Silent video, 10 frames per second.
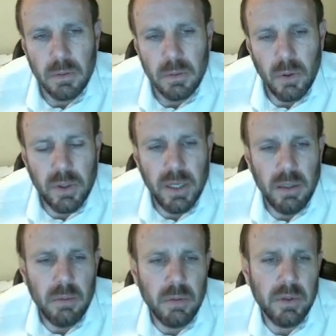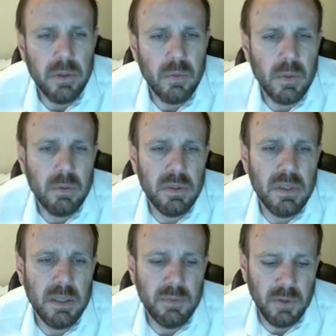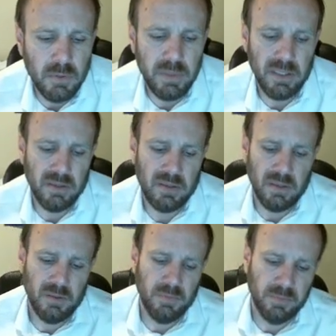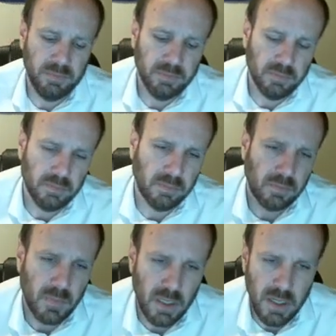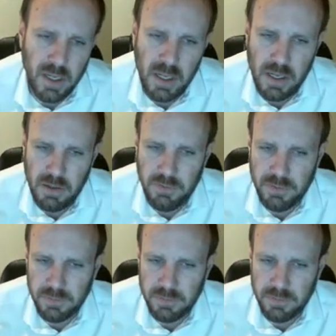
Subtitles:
Okay, well then what would step 2 be? So I have,